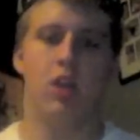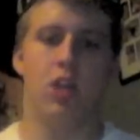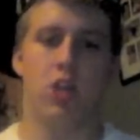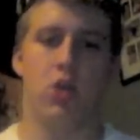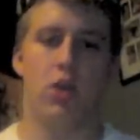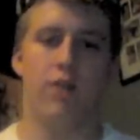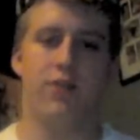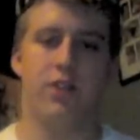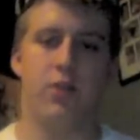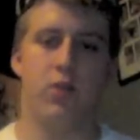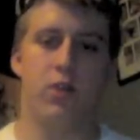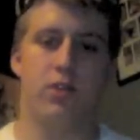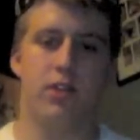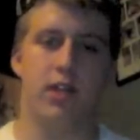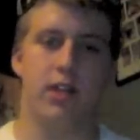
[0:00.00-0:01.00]
UFC
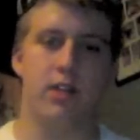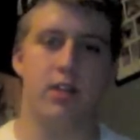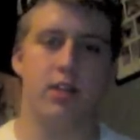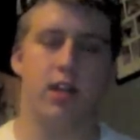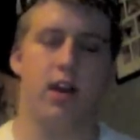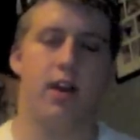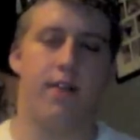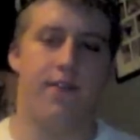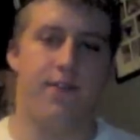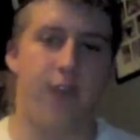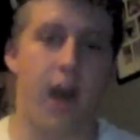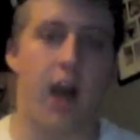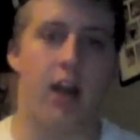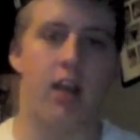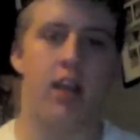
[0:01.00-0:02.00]
160. Ah,
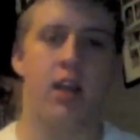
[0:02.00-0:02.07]
fuck.